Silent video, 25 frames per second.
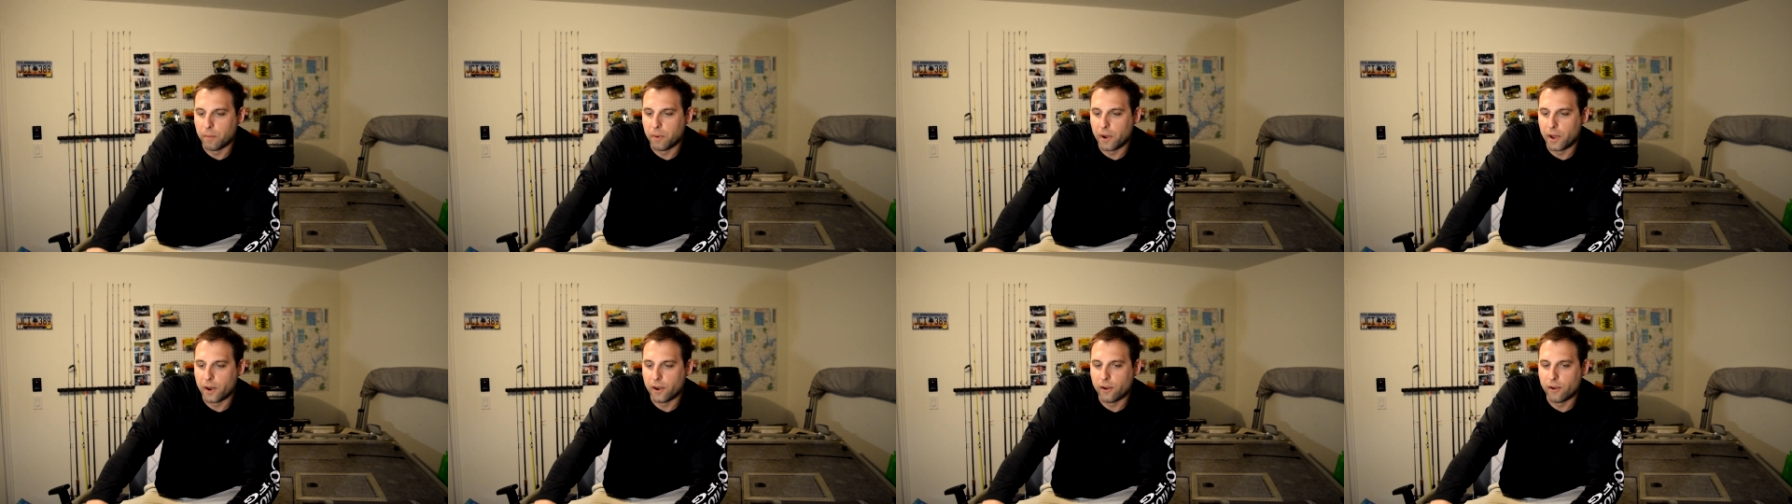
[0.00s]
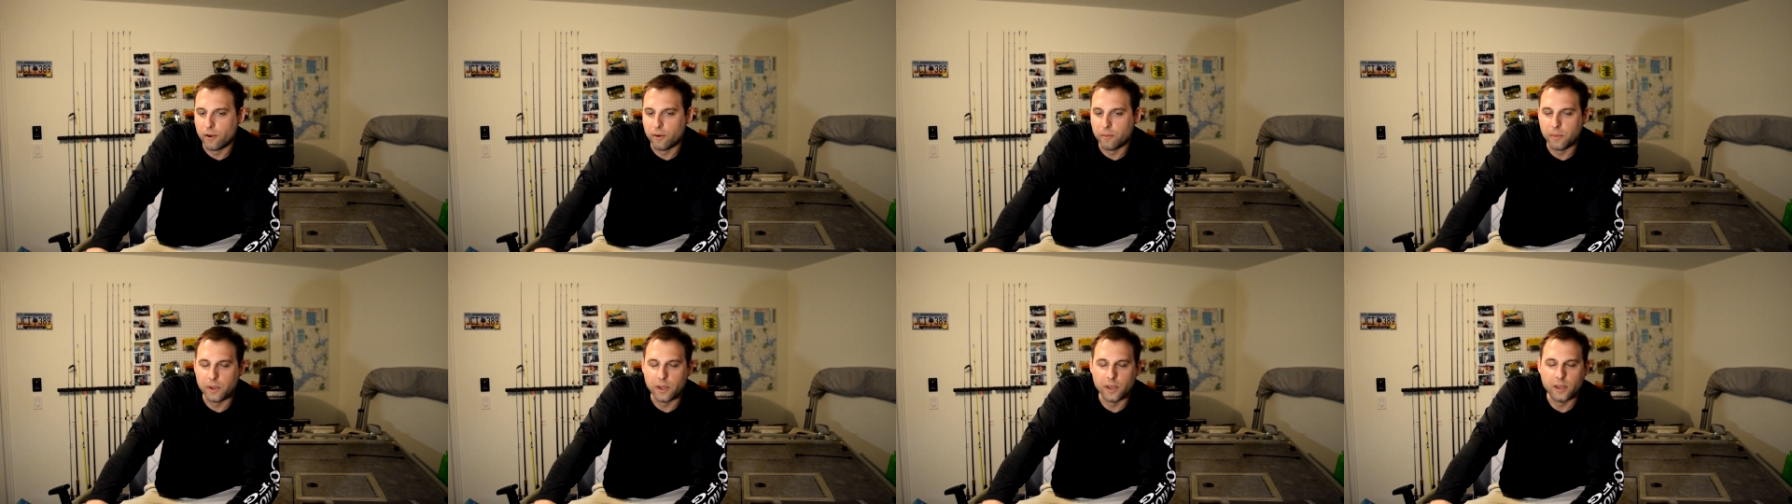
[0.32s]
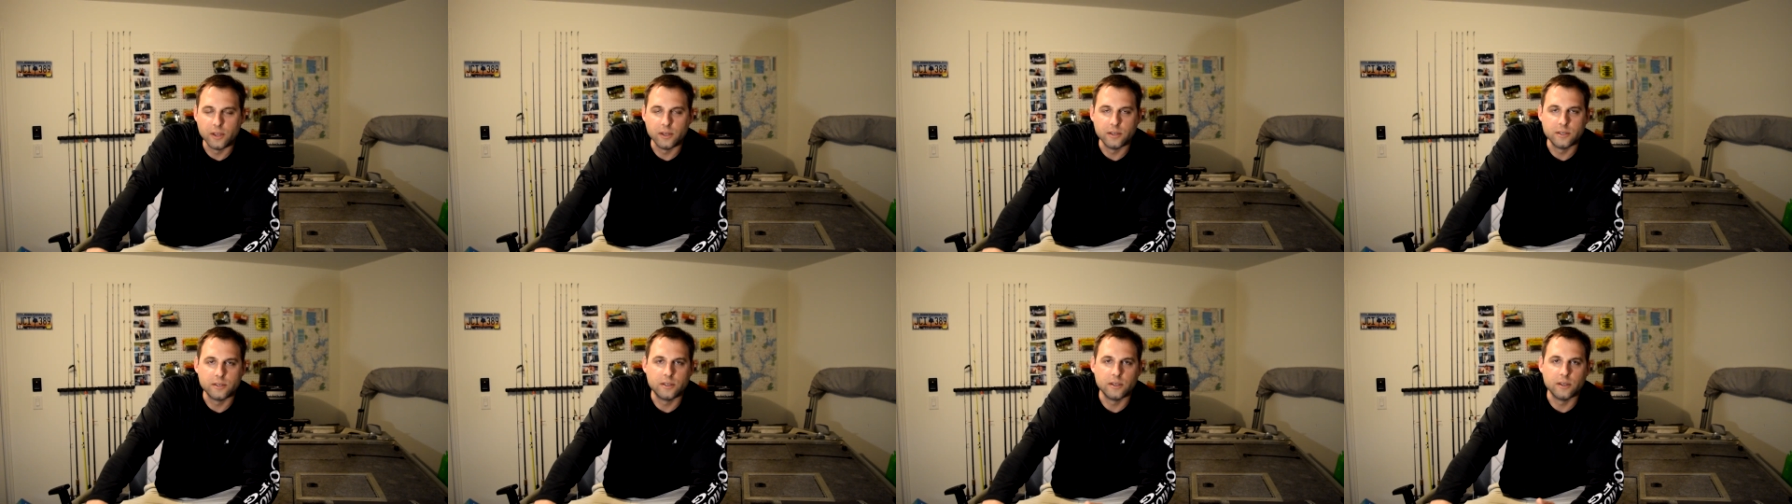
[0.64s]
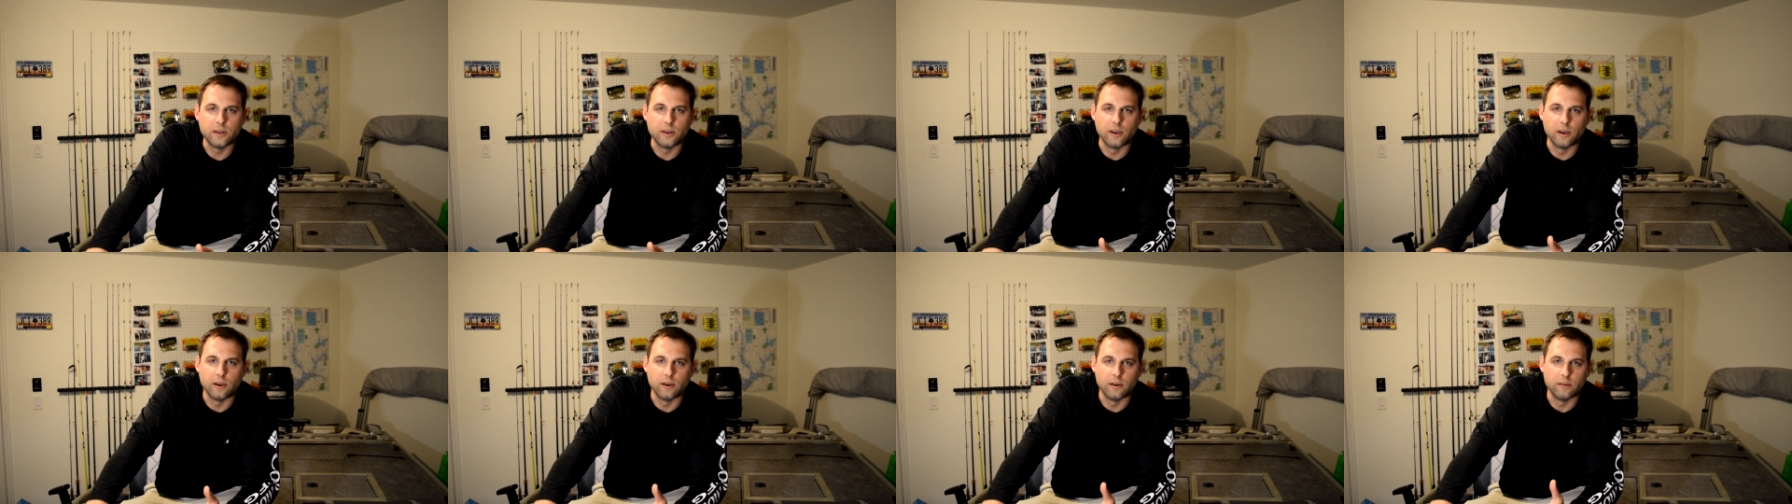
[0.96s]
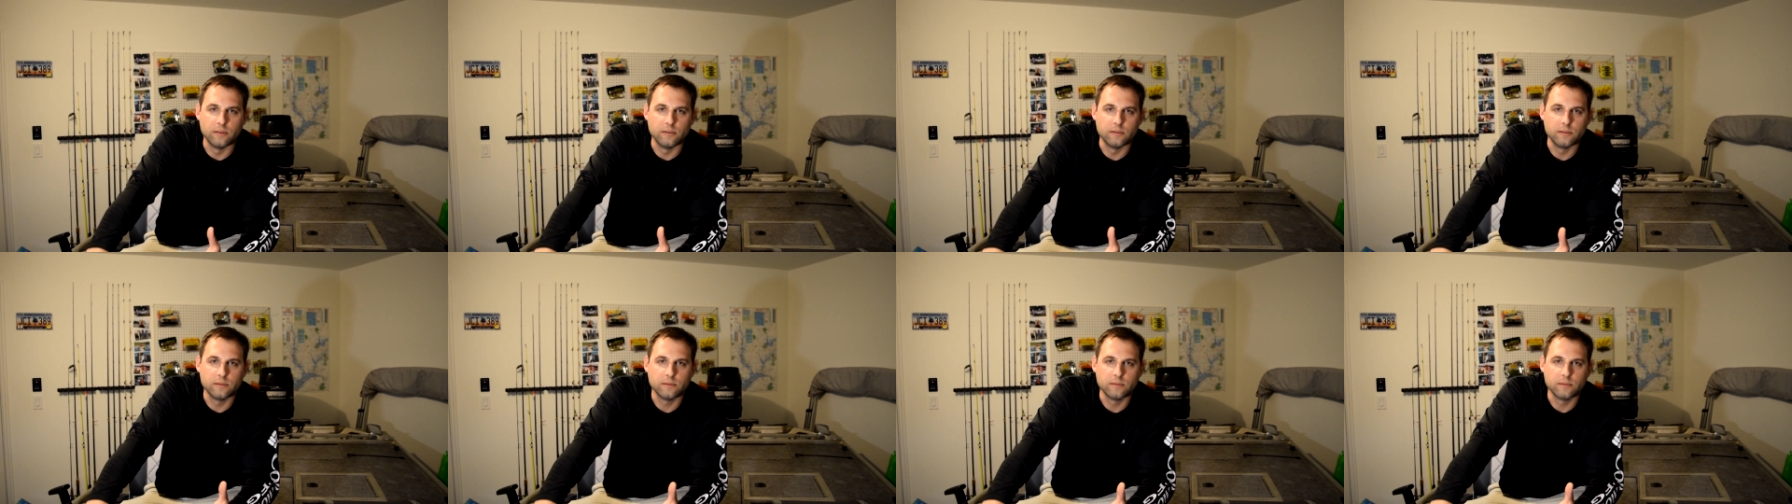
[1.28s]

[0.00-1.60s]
by no means, you know,